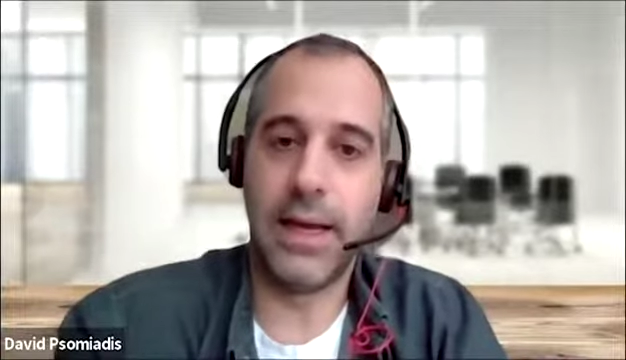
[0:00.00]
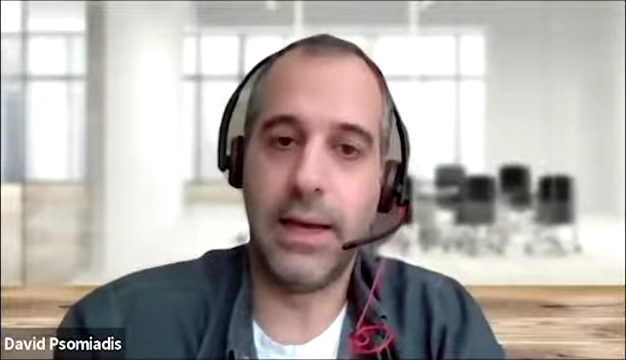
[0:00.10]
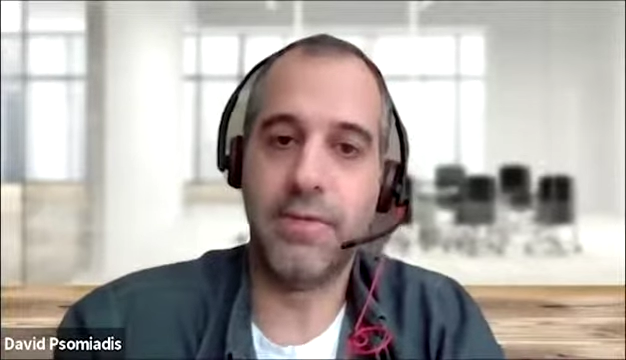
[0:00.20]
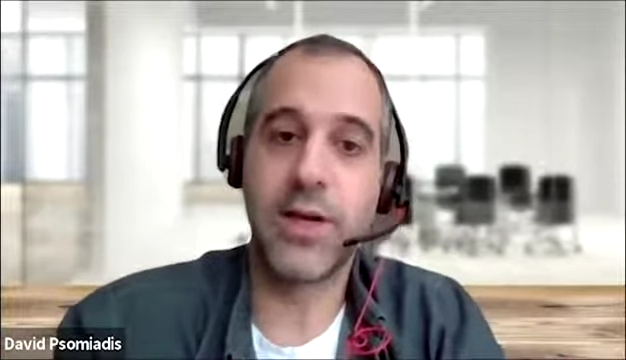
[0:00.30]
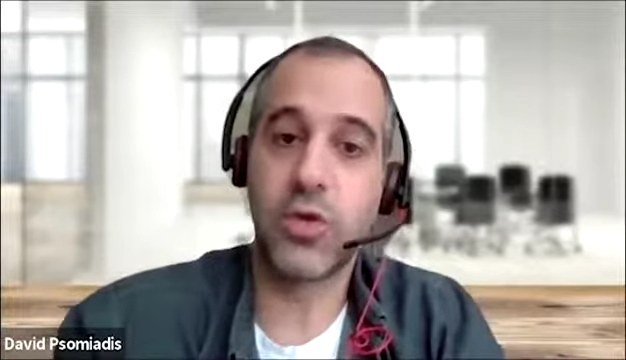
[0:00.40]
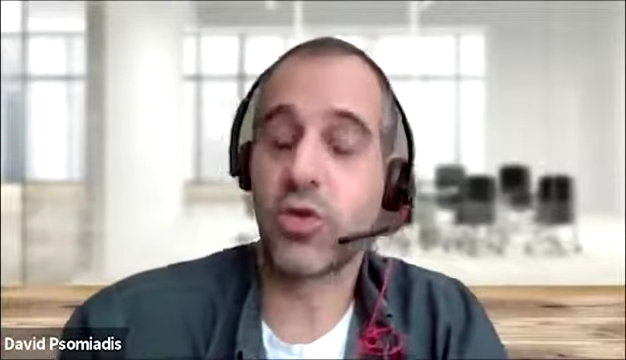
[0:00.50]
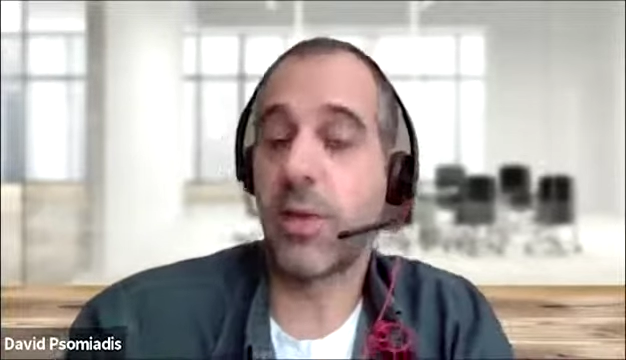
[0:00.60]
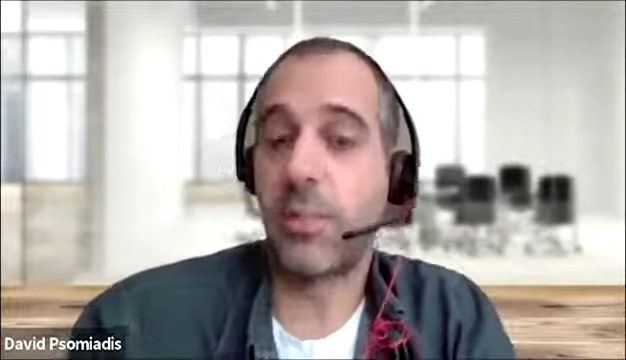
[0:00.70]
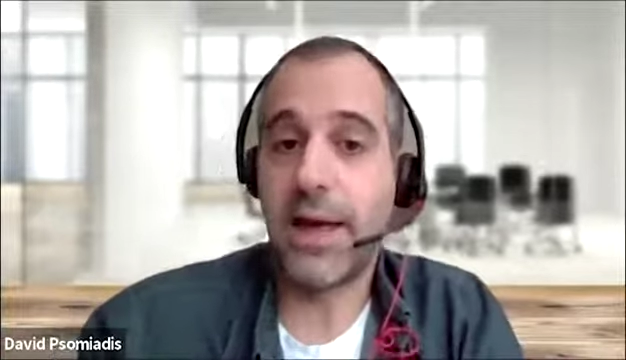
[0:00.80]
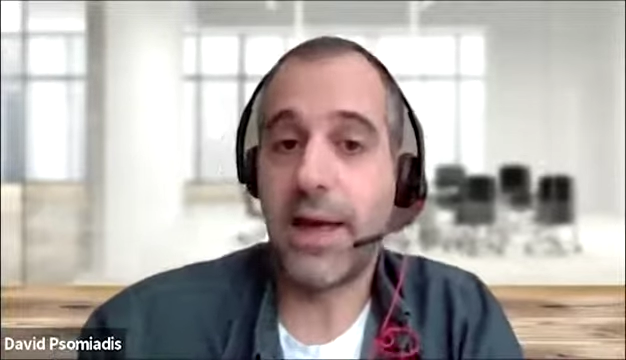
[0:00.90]
versus
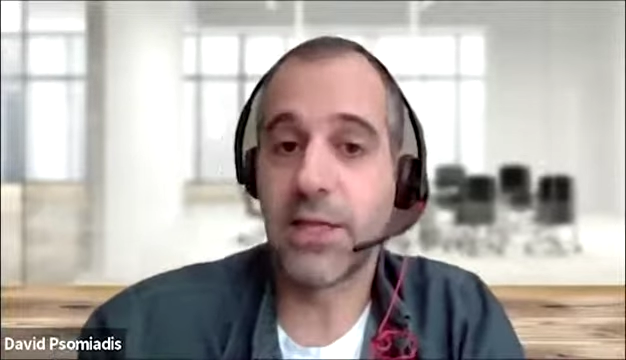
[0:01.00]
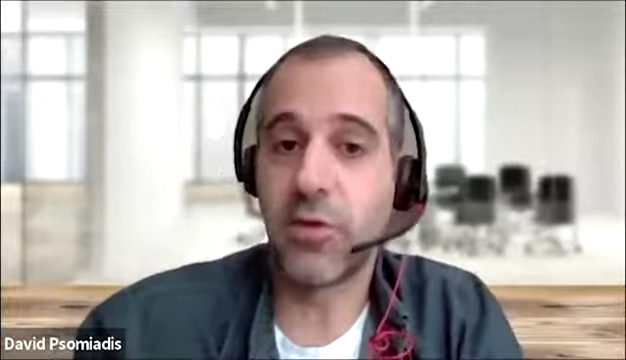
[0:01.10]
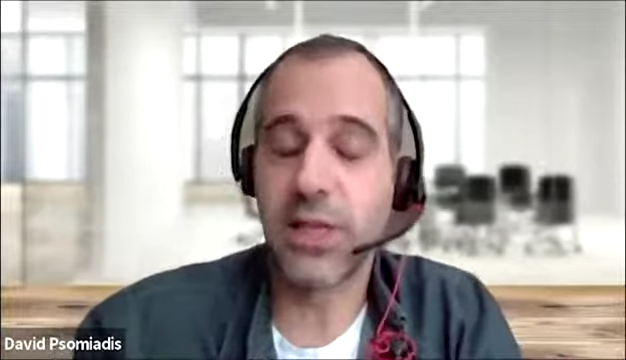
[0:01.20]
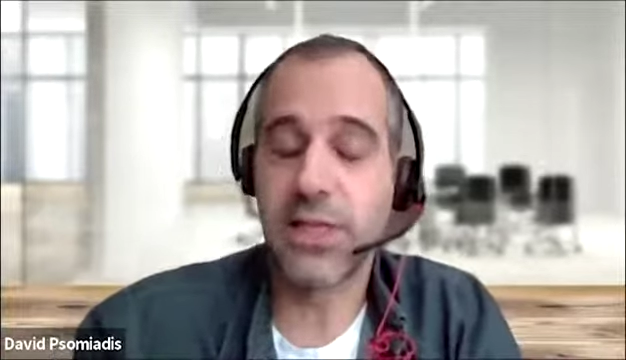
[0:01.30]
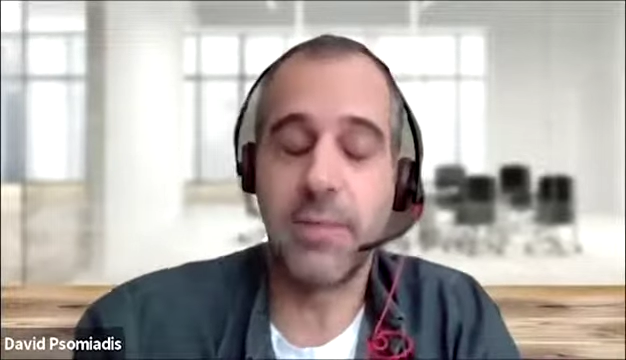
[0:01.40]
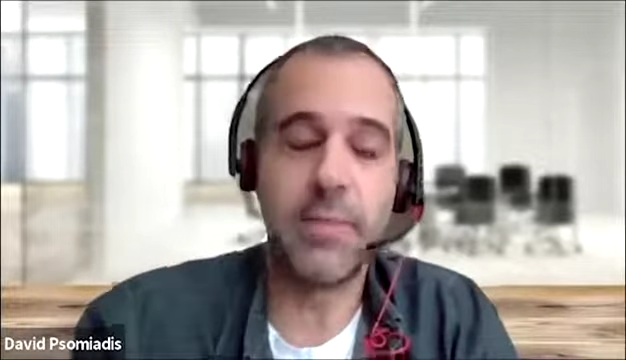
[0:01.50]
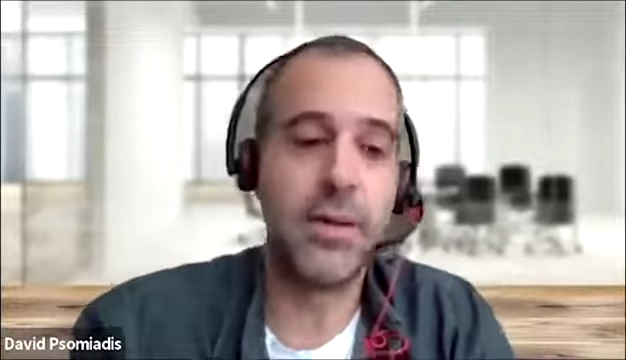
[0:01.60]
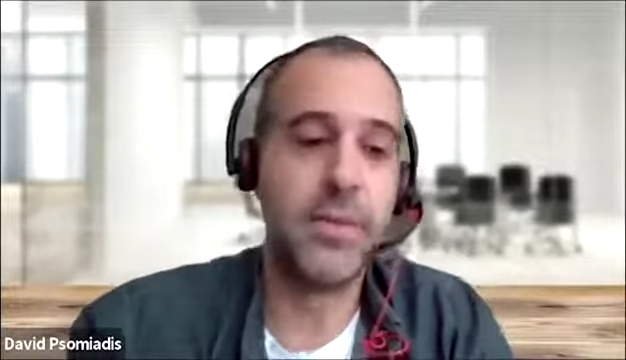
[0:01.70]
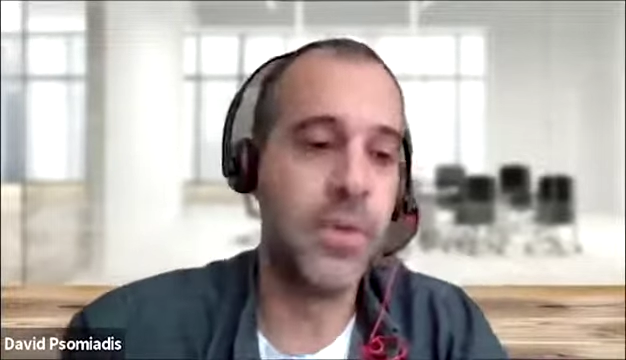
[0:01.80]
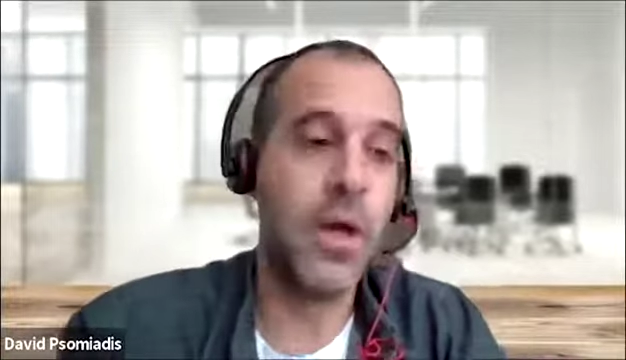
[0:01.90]
suppliers, for
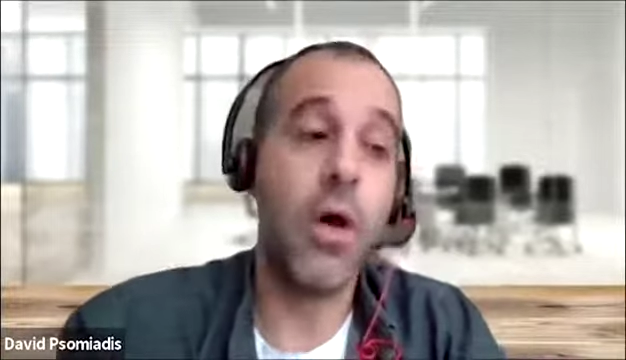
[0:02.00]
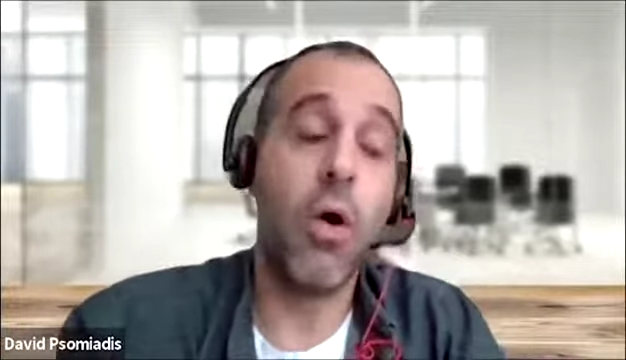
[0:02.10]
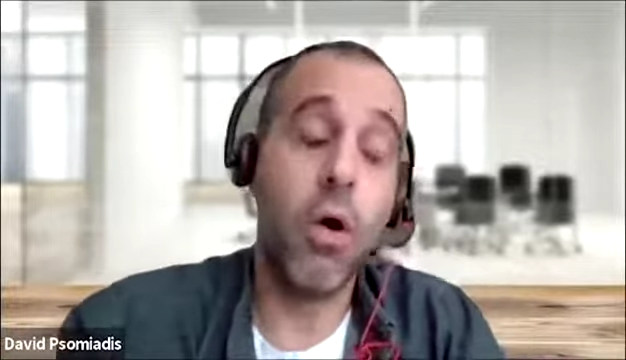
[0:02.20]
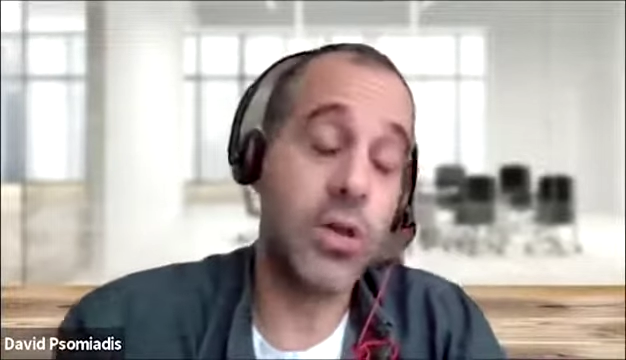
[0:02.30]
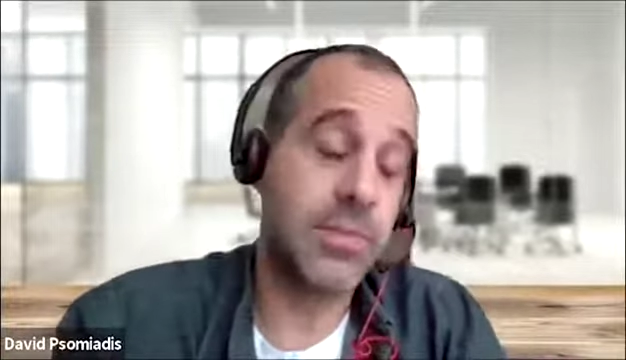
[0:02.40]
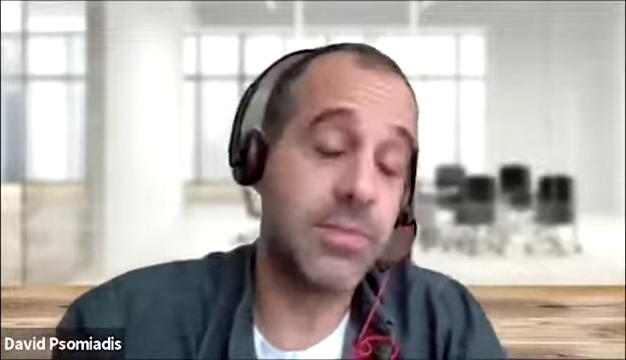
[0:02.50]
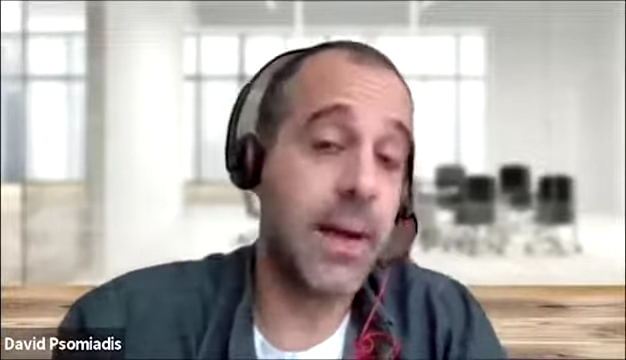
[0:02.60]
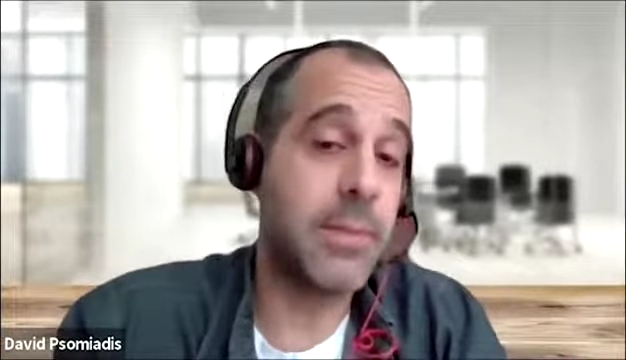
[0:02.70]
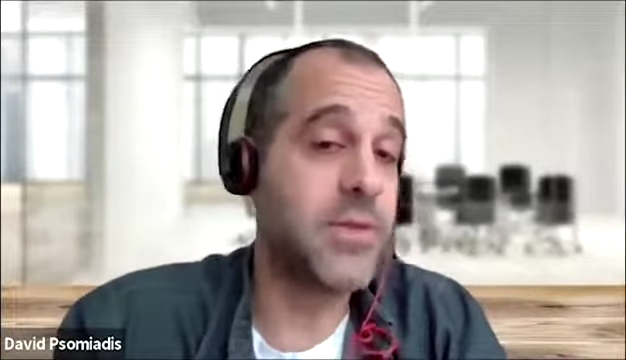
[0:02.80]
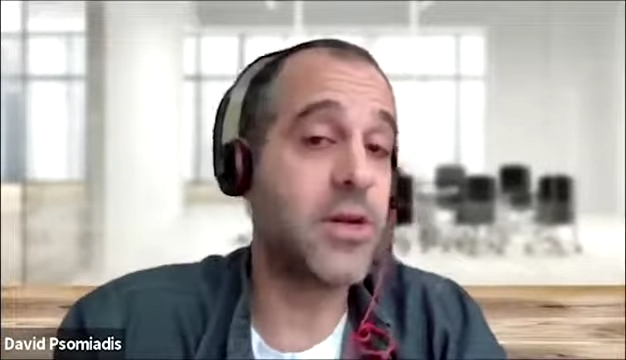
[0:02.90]
example, or
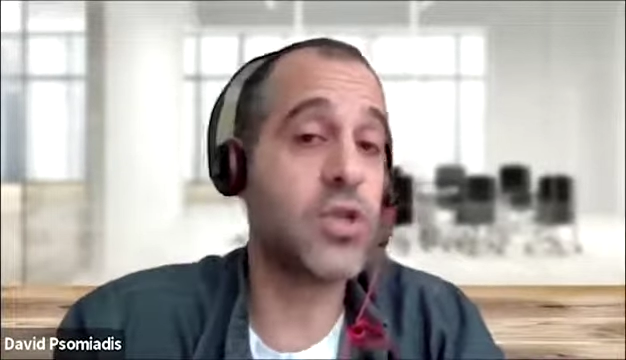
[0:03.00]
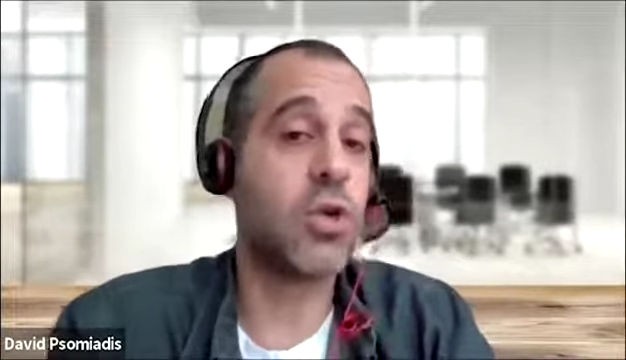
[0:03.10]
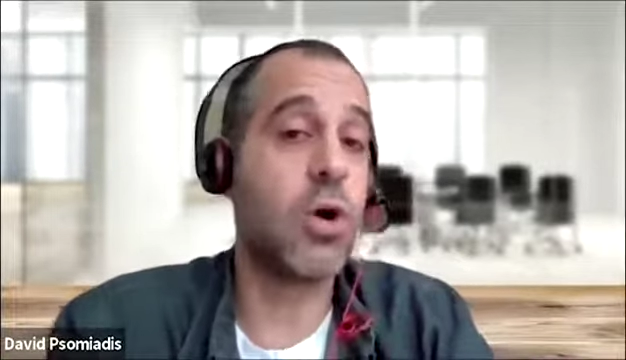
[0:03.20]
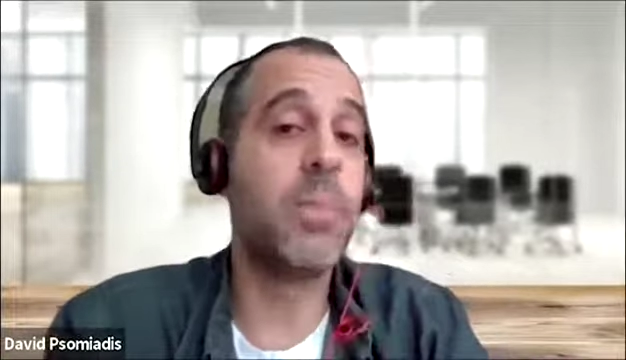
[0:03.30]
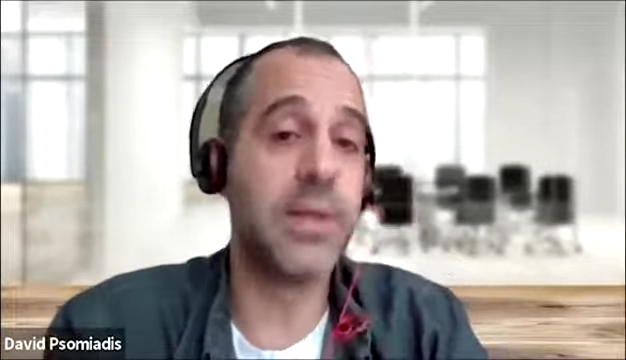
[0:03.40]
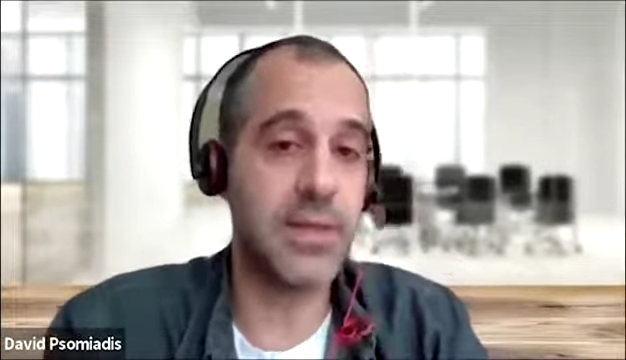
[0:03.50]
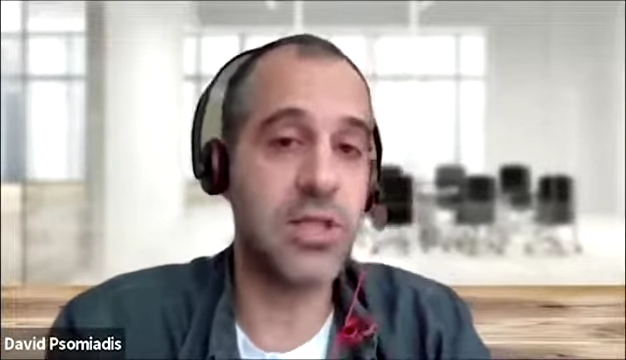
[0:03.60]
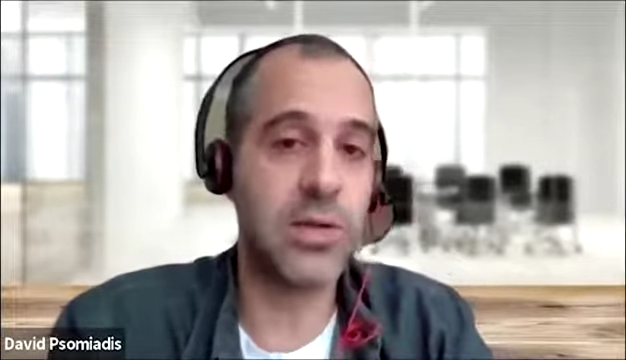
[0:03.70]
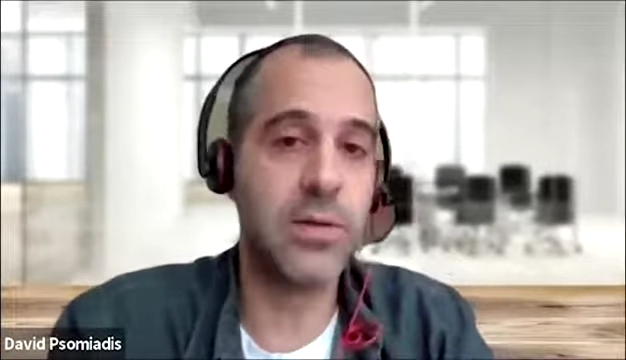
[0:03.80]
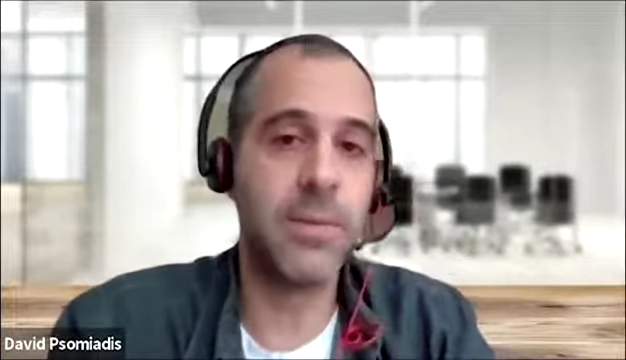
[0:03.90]
sometimes versus
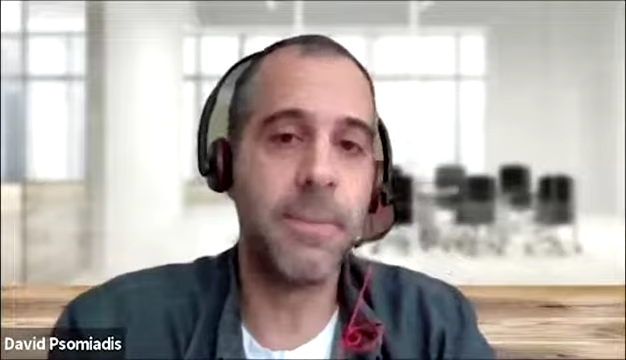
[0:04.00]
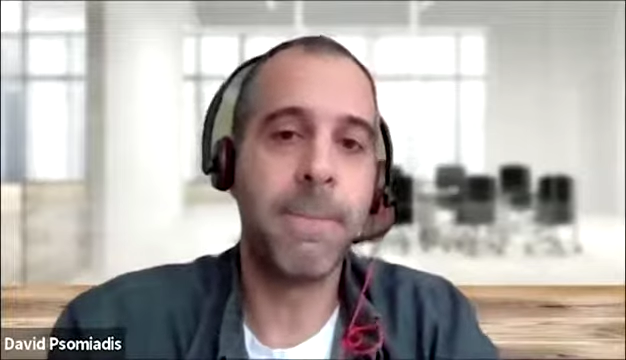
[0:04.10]
competition,